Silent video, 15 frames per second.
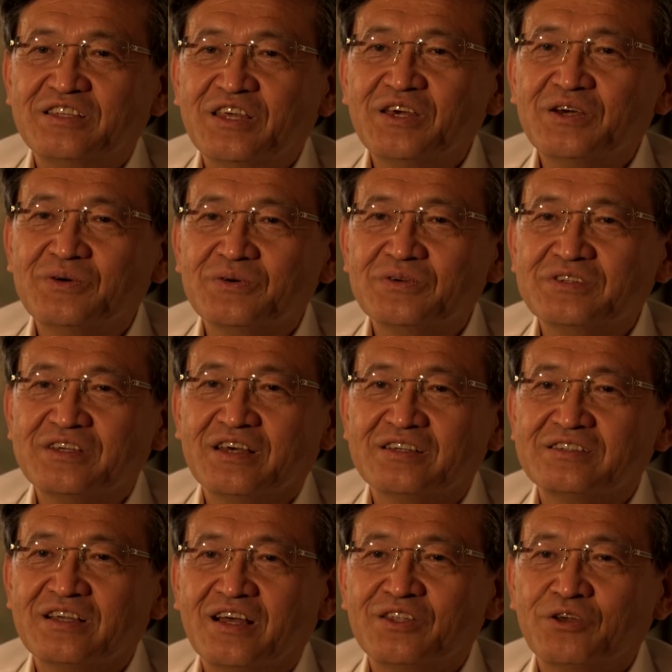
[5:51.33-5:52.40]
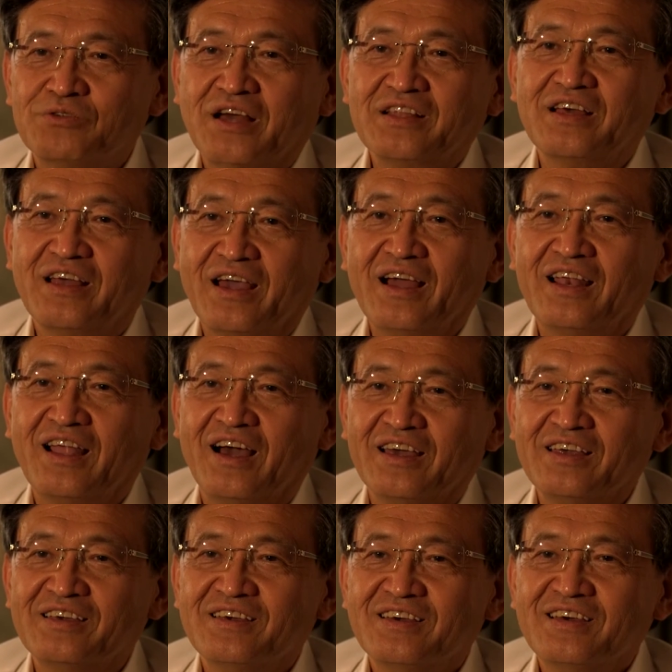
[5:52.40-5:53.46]
news is United
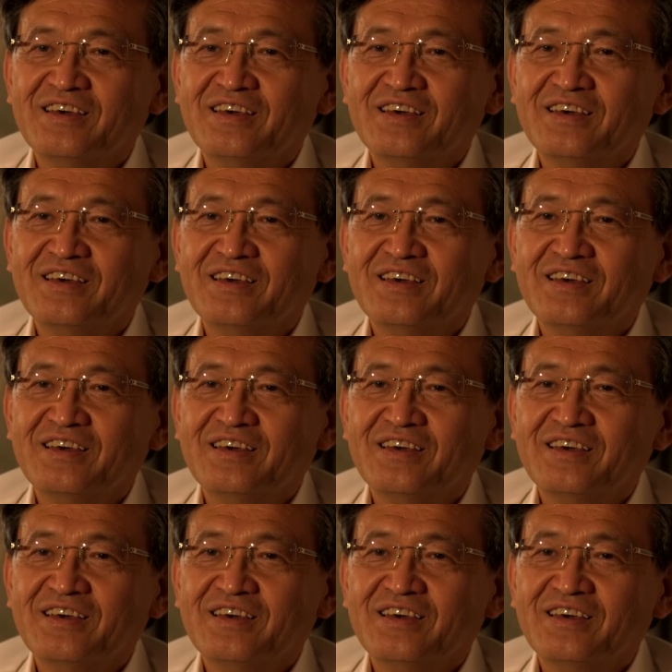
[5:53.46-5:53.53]
Airlines